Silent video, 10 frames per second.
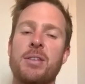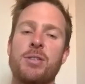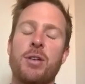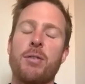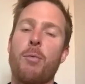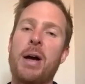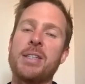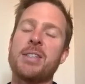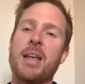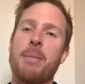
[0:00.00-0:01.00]
sort of one
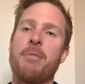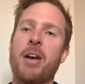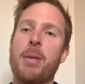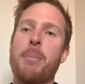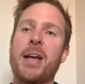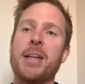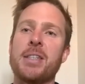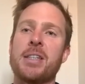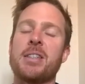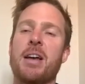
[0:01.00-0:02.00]
step, very
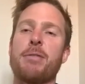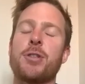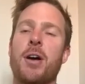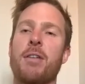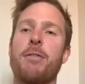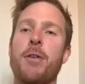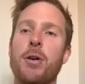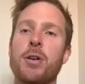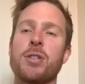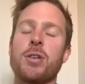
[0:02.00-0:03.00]
basic stuff, trying to
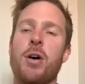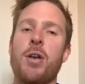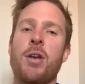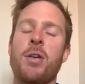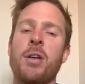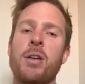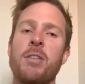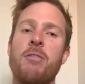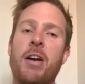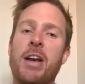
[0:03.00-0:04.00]
focus on
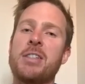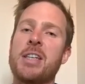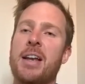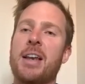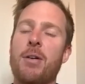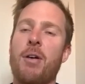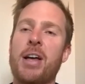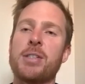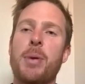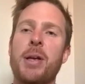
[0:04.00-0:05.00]
very technical
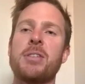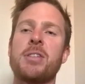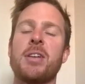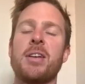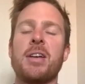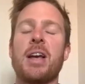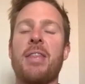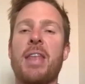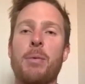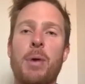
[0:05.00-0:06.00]
aspects
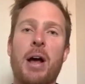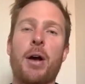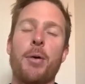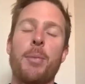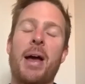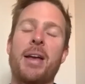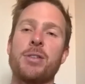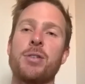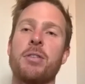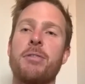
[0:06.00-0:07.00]
And then when I go back
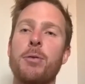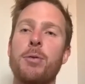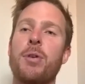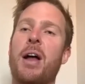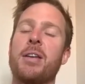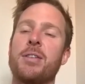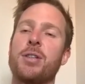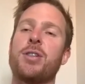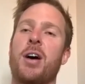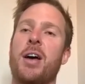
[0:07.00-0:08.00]
into a full run, to
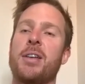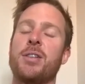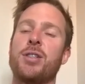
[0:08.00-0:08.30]
try and